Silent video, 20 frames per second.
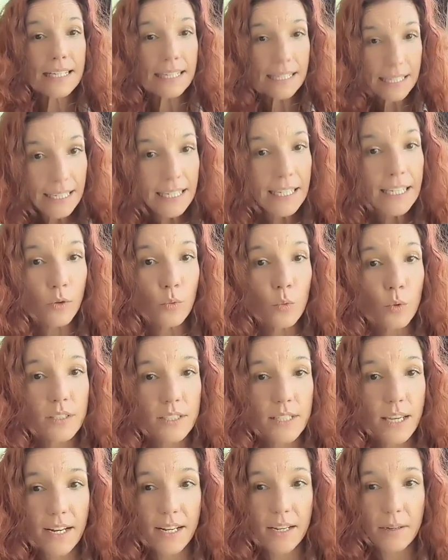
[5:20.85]
he
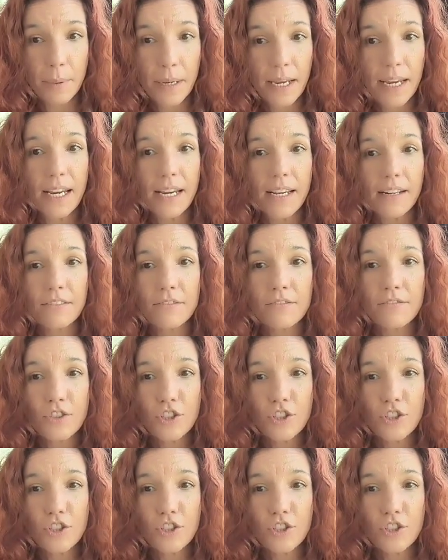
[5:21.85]
was getting paid.